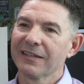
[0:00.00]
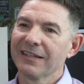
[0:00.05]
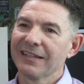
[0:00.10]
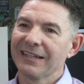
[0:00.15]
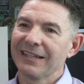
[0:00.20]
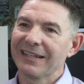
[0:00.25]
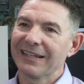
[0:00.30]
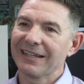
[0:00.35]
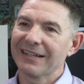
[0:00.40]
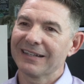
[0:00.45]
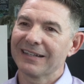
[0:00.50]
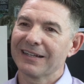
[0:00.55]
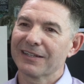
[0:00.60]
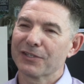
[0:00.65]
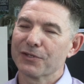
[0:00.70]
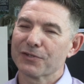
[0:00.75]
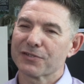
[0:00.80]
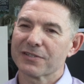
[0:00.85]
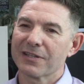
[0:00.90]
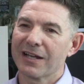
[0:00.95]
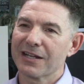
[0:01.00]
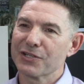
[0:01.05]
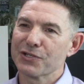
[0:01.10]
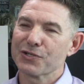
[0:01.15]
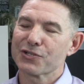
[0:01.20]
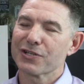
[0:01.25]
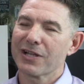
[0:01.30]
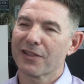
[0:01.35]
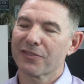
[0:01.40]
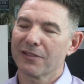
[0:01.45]
You shot
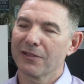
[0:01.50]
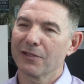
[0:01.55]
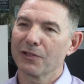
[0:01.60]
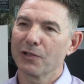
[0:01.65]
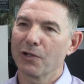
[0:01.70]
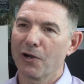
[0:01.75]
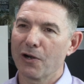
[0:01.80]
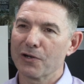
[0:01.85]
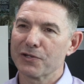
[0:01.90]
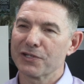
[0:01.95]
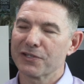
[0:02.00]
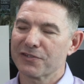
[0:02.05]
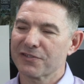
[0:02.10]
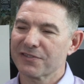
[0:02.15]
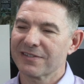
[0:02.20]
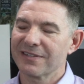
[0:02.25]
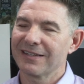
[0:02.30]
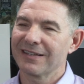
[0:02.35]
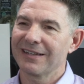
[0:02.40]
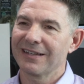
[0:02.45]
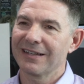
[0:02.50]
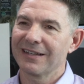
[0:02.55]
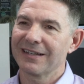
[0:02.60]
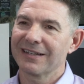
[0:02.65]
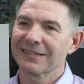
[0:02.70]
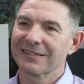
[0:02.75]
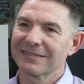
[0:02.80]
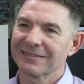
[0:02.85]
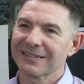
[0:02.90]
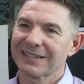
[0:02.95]
the largest
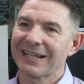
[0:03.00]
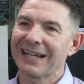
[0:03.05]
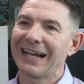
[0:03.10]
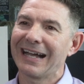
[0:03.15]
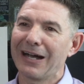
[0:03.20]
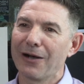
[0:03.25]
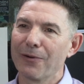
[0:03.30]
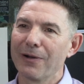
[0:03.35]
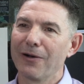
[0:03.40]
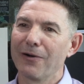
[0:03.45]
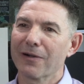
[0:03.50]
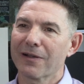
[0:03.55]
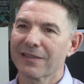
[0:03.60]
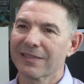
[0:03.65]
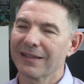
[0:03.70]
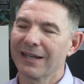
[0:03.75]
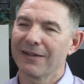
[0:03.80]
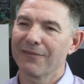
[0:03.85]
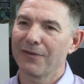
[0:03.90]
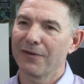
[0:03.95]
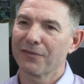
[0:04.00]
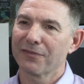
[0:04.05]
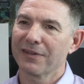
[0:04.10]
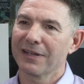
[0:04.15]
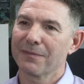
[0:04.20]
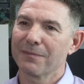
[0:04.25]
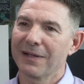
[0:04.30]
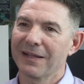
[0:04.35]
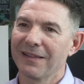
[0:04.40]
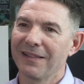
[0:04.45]
cow elk that I've ever seen in my